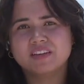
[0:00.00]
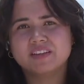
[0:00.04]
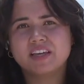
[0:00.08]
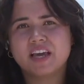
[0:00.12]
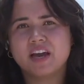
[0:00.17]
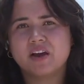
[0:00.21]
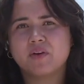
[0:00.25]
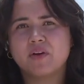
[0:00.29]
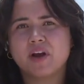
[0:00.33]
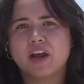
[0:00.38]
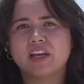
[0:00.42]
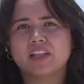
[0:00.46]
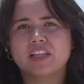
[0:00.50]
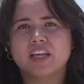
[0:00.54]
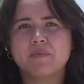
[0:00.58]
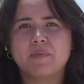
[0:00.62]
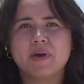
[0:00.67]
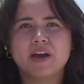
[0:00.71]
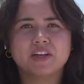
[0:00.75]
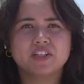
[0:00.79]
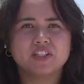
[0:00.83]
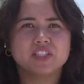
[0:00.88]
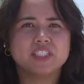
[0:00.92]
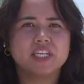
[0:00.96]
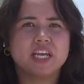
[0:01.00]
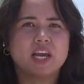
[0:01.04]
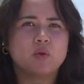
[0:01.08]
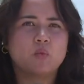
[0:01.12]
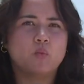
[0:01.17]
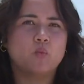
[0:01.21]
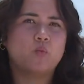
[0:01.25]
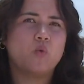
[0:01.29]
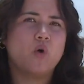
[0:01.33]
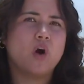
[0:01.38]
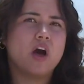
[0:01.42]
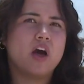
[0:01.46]
Yeah, Riley, I'm actually at
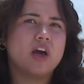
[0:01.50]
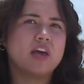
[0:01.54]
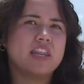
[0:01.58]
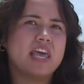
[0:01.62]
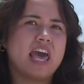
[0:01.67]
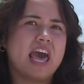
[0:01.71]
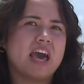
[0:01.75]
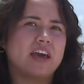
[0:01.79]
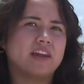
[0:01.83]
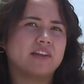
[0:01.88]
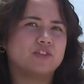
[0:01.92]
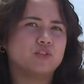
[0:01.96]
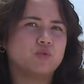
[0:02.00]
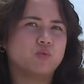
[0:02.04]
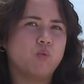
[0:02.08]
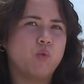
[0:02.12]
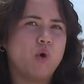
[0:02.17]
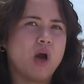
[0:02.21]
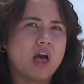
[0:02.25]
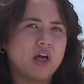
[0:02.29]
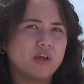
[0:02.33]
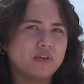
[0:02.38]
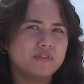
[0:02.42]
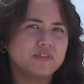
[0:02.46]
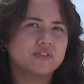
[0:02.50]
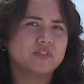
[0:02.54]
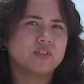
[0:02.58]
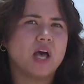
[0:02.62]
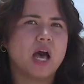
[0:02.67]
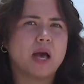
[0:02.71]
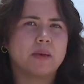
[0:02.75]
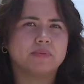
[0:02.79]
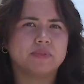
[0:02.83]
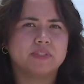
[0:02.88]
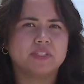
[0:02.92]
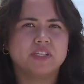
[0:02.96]
one out of 12
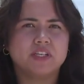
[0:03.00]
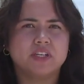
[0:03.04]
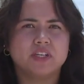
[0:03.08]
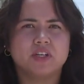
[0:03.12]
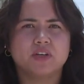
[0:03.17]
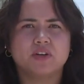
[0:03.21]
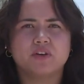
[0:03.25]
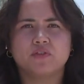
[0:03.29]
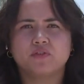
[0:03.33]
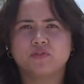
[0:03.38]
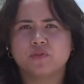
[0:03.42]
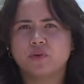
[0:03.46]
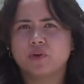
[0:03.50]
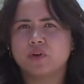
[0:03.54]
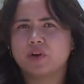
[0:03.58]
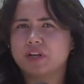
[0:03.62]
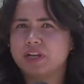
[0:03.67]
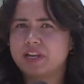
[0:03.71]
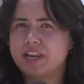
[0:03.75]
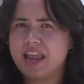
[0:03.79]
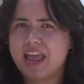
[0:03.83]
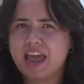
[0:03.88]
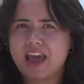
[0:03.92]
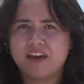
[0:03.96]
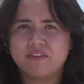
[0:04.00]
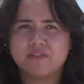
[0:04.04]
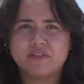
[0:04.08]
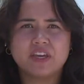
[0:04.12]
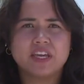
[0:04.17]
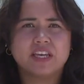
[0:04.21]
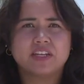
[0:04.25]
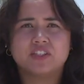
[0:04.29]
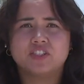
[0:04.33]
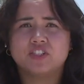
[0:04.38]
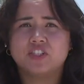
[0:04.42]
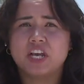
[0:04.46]
stops here for
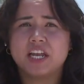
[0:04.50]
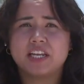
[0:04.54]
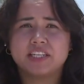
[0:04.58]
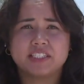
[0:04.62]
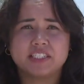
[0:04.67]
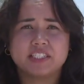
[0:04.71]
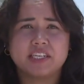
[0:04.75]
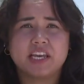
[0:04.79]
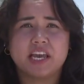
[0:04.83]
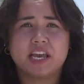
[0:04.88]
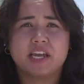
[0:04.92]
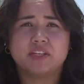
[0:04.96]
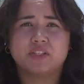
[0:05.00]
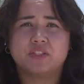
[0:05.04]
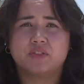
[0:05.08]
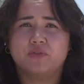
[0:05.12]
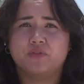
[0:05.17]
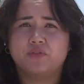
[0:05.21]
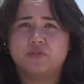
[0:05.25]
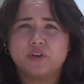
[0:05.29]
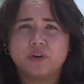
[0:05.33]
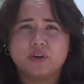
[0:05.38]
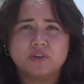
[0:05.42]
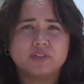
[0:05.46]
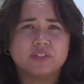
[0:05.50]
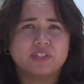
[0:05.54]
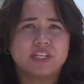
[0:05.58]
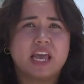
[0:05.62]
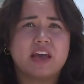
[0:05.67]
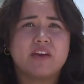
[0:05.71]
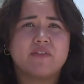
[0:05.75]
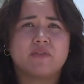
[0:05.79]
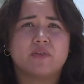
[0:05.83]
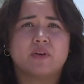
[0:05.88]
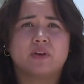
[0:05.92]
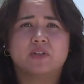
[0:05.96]
Navi. It's JTA's first
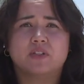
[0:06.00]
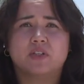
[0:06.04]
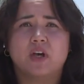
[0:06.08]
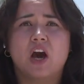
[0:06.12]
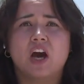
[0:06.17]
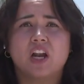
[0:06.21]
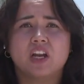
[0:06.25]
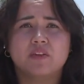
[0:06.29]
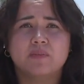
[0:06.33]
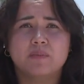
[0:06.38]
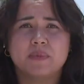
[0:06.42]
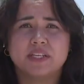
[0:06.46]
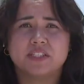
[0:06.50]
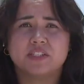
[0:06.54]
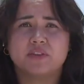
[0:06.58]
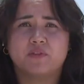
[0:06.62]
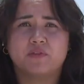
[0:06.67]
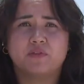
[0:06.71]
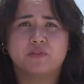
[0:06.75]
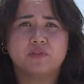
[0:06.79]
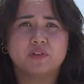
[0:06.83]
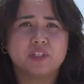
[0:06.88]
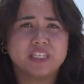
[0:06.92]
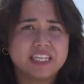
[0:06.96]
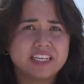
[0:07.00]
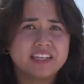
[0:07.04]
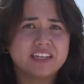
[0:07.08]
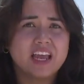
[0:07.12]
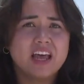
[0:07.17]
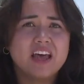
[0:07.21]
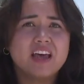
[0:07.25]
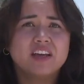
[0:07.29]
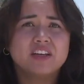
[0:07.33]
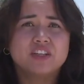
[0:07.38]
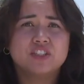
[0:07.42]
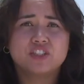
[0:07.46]
ever autonomous fleet
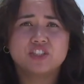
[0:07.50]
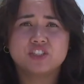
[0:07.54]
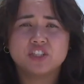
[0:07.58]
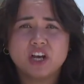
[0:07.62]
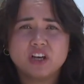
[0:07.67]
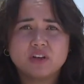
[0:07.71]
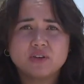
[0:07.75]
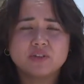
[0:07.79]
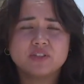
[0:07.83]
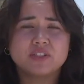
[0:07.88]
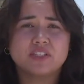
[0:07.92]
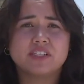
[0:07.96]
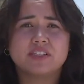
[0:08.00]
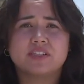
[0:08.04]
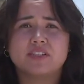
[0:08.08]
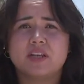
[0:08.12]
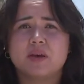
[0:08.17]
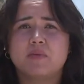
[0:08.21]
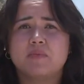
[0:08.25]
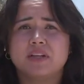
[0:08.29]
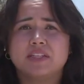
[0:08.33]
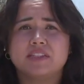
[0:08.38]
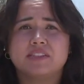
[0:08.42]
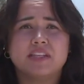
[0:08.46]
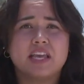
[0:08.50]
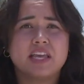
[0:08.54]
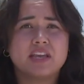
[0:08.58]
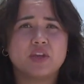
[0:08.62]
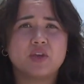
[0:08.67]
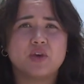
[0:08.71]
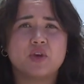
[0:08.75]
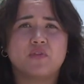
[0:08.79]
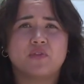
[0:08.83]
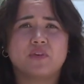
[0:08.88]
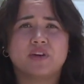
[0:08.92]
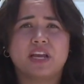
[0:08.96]
shuttle system that's
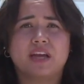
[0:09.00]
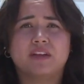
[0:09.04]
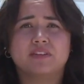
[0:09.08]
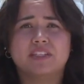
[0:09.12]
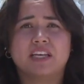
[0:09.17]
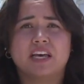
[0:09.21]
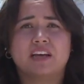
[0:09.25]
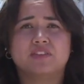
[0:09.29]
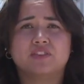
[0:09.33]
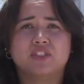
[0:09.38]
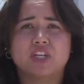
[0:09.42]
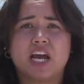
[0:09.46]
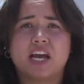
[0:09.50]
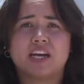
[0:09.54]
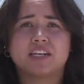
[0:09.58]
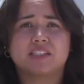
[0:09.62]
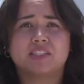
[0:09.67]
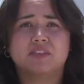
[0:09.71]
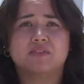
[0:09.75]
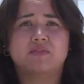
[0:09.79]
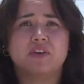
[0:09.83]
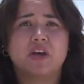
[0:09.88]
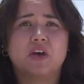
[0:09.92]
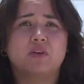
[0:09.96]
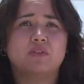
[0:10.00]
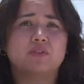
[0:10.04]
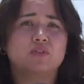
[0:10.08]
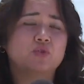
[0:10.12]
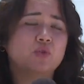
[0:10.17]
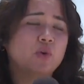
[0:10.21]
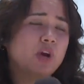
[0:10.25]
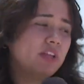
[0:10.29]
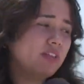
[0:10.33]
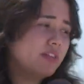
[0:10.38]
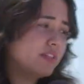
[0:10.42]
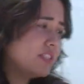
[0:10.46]
taking over downtown Jacksonville. And
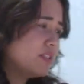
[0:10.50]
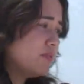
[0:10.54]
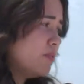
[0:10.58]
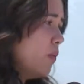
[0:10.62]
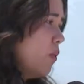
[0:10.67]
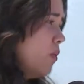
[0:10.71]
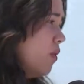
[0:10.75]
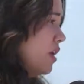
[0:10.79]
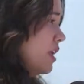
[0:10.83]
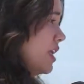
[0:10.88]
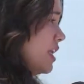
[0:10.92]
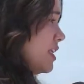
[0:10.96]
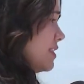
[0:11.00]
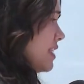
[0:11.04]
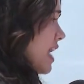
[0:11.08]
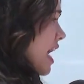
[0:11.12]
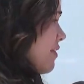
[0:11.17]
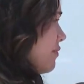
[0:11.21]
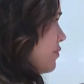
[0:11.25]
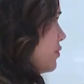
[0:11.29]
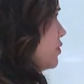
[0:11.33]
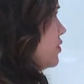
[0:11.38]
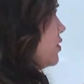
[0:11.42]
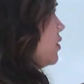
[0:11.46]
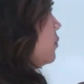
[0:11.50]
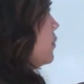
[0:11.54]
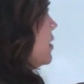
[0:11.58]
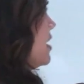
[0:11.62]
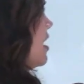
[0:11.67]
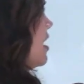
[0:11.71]
joined this, uh, this afternoon,